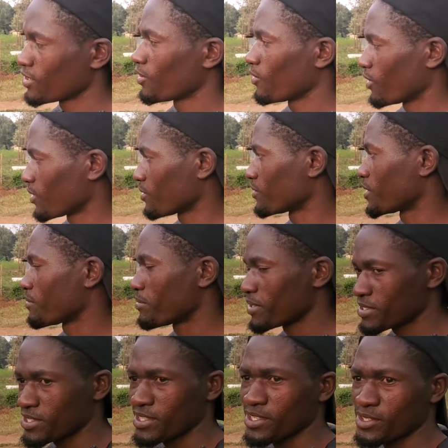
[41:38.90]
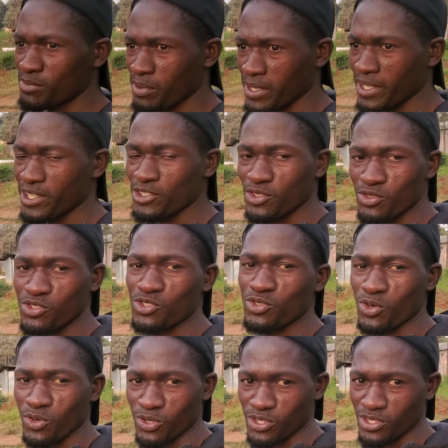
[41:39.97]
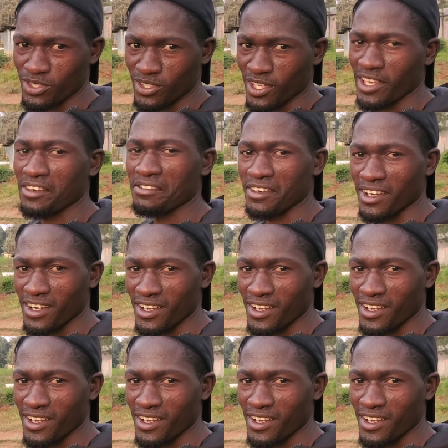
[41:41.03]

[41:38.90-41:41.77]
one of the best inspiration story ever.